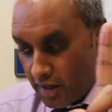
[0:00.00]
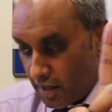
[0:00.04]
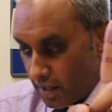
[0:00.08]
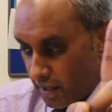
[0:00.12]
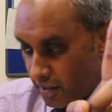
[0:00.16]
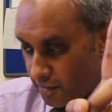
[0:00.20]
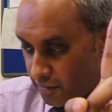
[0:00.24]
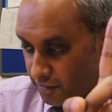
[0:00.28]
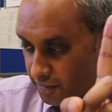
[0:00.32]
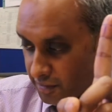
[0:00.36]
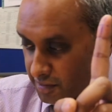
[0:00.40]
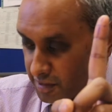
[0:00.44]

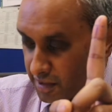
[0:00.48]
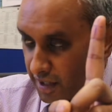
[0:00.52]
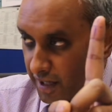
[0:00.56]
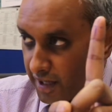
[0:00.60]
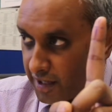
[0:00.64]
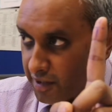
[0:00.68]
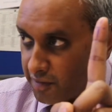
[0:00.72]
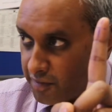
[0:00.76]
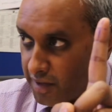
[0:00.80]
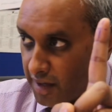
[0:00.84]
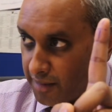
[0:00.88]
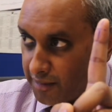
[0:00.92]
and on a
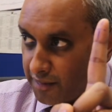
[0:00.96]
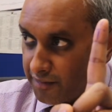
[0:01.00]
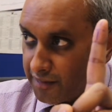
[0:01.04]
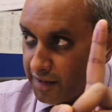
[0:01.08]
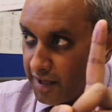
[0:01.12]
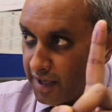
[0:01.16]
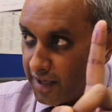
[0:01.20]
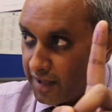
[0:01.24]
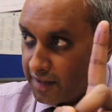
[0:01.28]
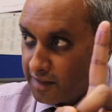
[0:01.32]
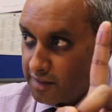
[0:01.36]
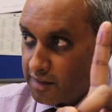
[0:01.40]
diagram of the
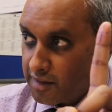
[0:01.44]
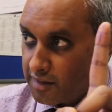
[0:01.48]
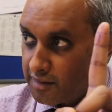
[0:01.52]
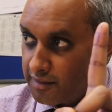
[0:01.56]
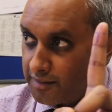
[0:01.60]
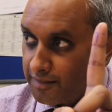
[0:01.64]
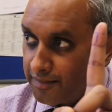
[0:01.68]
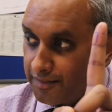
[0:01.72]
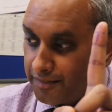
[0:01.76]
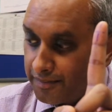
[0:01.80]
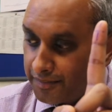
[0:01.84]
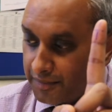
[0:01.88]
hand
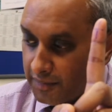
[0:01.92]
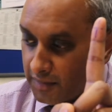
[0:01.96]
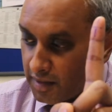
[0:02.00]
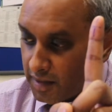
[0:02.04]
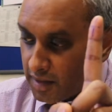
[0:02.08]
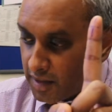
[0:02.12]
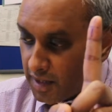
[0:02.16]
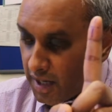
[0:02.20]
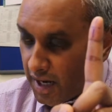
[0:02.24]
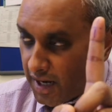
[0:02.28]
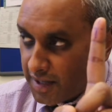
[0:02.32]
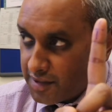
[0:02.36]

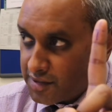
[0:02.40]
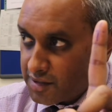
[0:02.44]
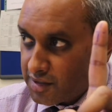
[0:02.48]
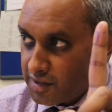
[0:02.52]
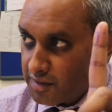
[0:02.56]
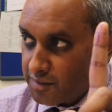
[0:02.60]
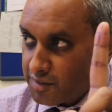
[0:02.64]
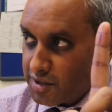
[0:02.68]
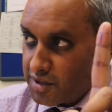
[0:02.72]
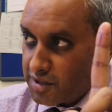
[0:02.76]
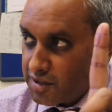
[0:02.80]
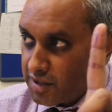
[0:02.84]
ask
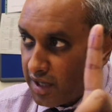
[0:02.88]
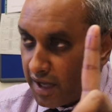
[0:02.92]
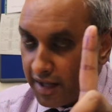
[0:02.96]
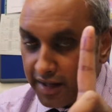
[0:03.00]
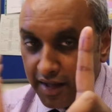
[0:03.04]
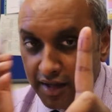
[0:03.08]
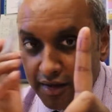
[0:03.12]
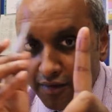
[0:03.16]
them to, and then